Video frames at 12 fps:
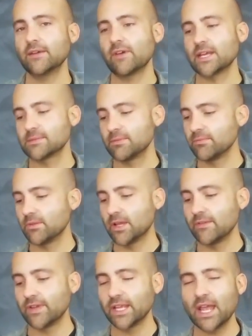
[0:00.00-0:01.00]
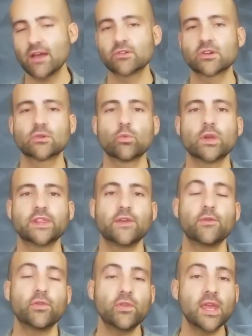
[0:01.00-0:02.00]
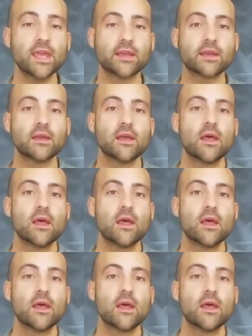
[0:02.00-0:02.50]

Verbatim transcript: I've asked people I've encountered what they think